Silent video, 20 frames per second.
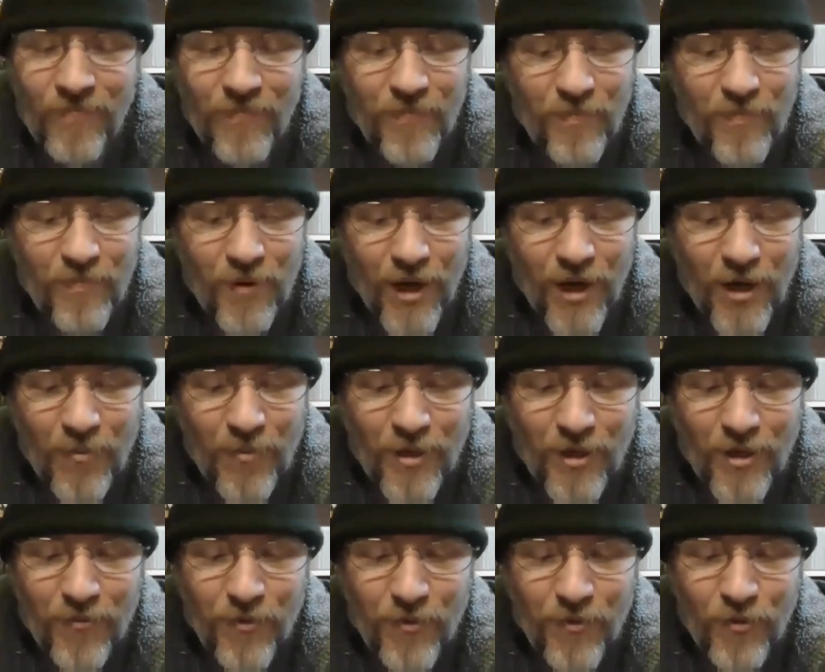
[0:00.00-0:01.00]
But I
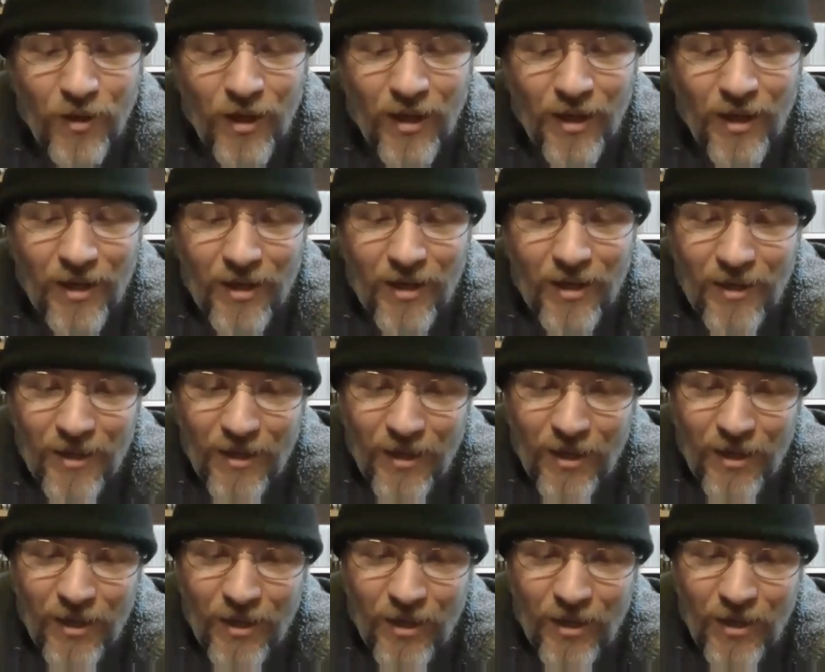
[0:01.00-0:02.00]
mean, if you like
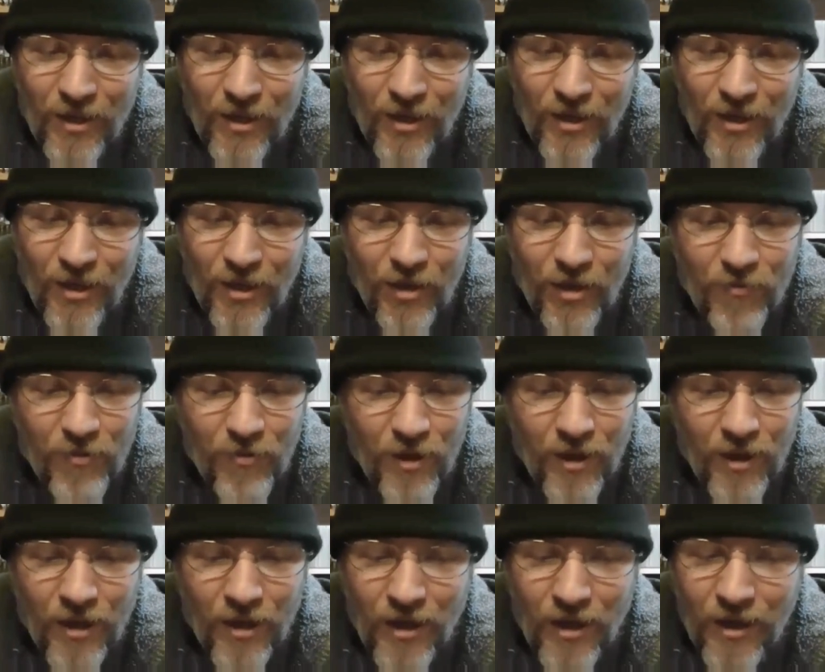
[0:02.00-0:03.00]

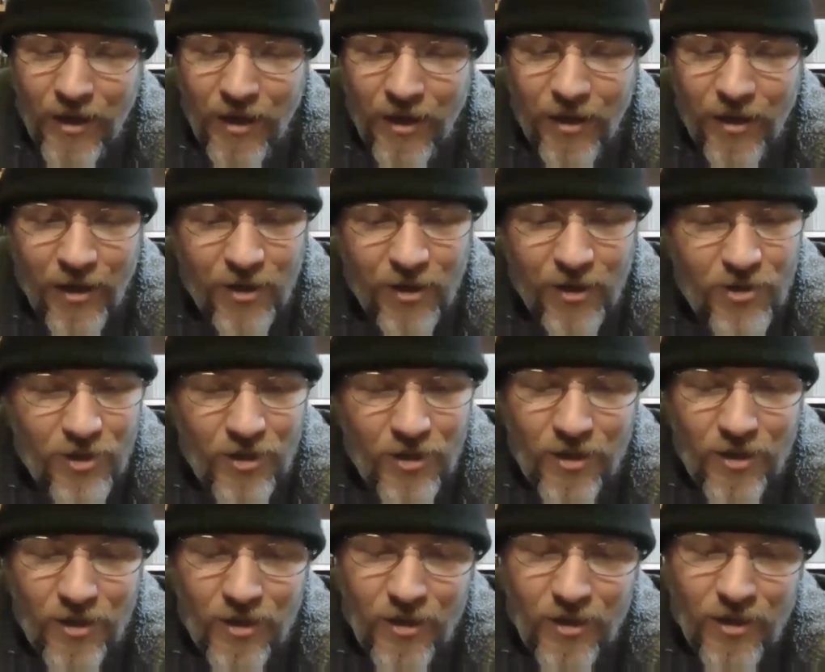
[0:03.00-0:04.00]

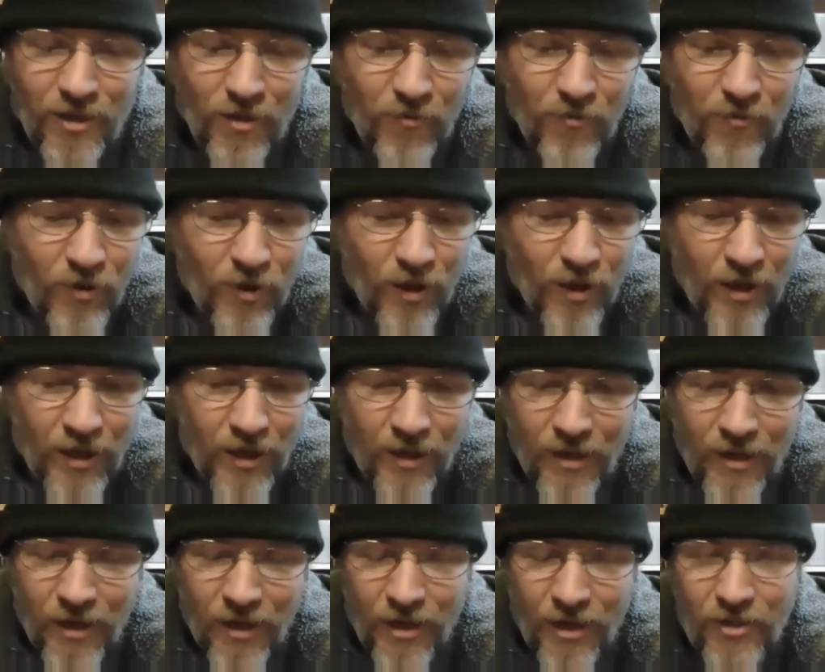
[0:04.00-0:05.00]
Ayakashi, if you
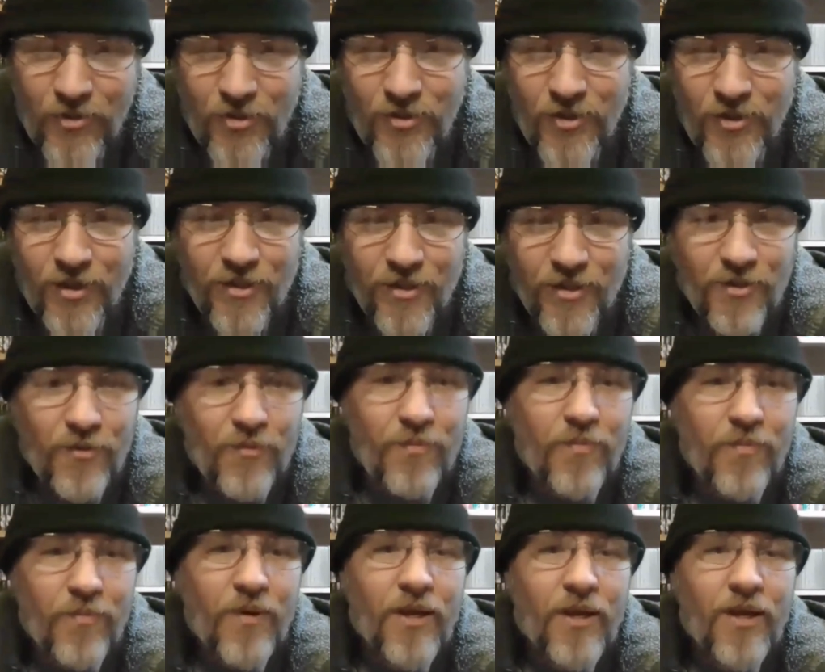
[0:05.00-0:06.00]
like
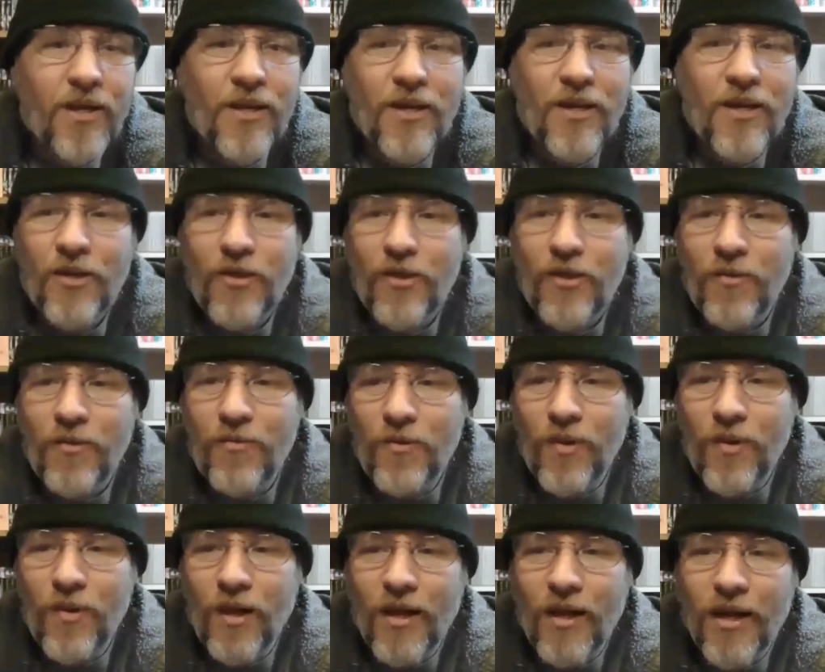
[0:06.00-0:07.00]
Exorcism, if
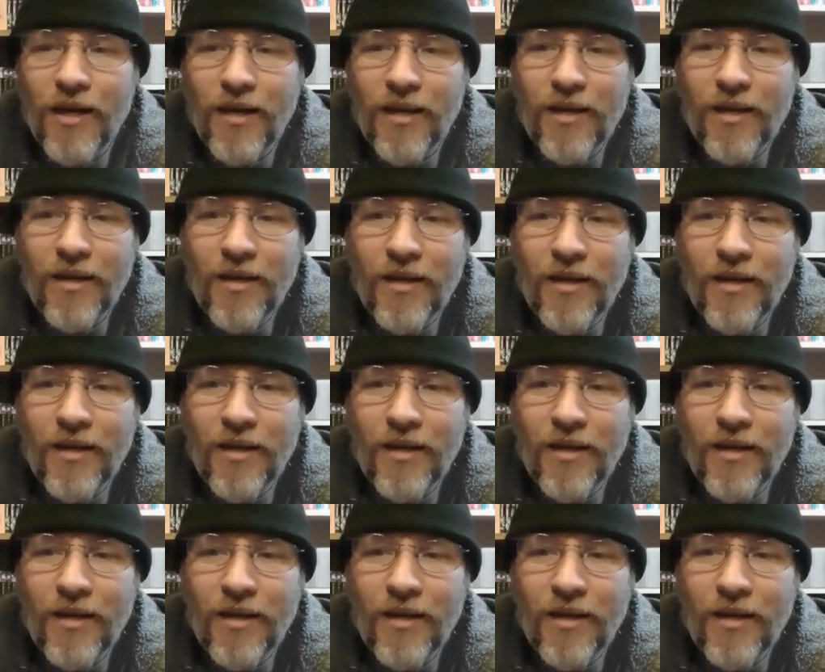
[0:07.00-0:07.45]
you like